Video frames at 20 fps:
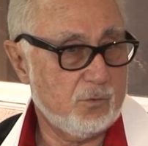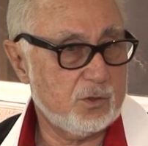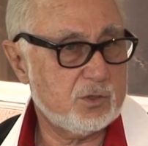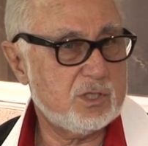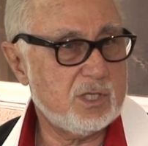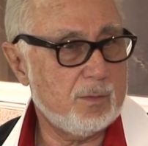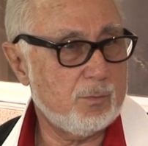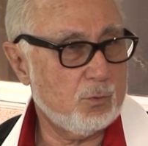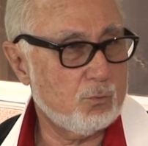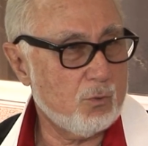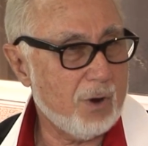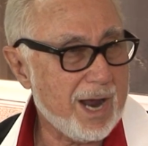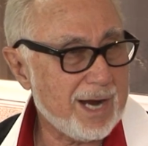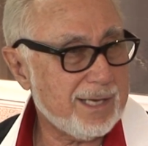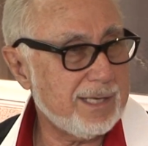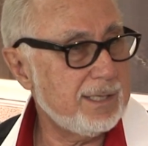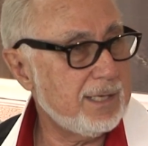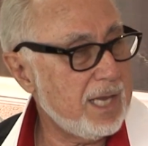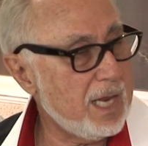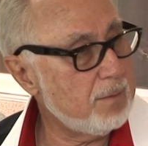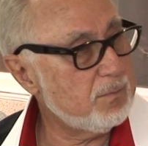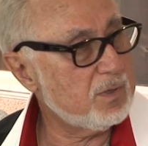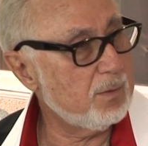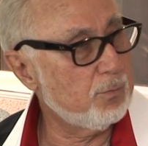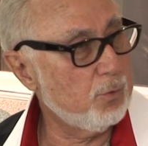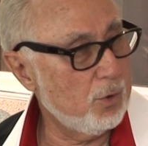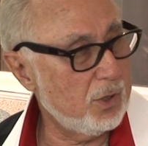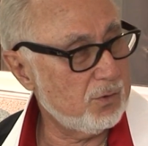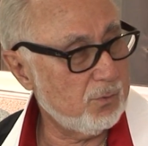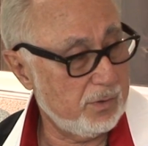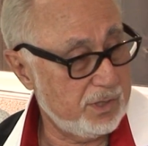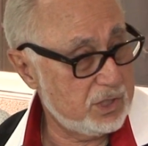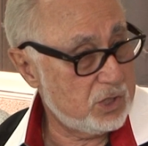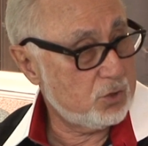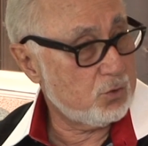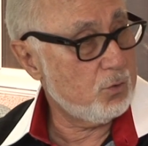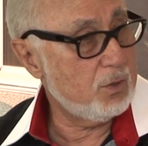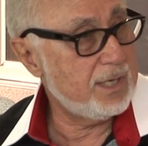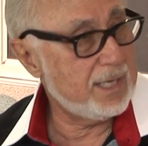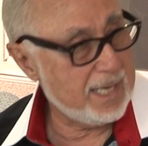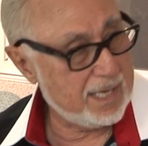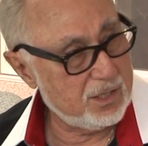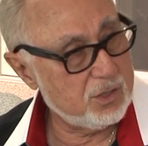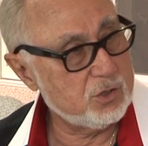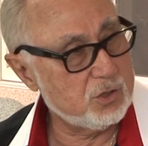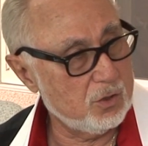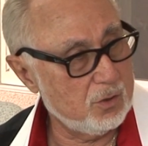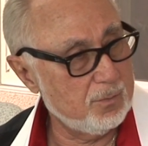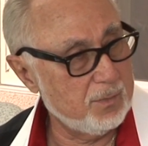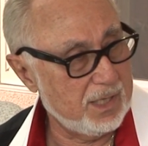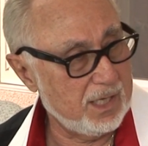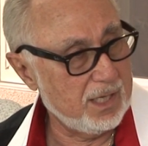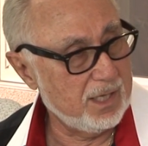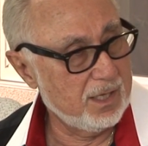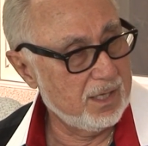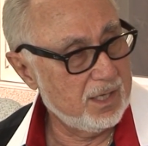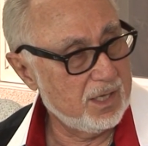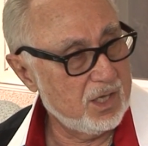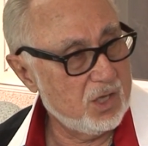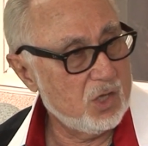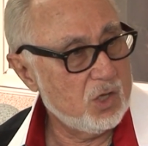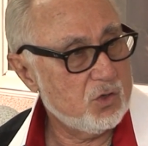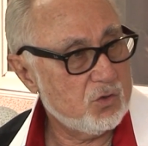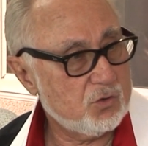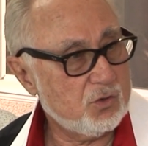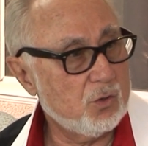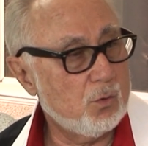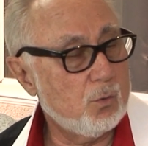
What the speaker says: example, Rocky came to Broadway straight out of Germany. So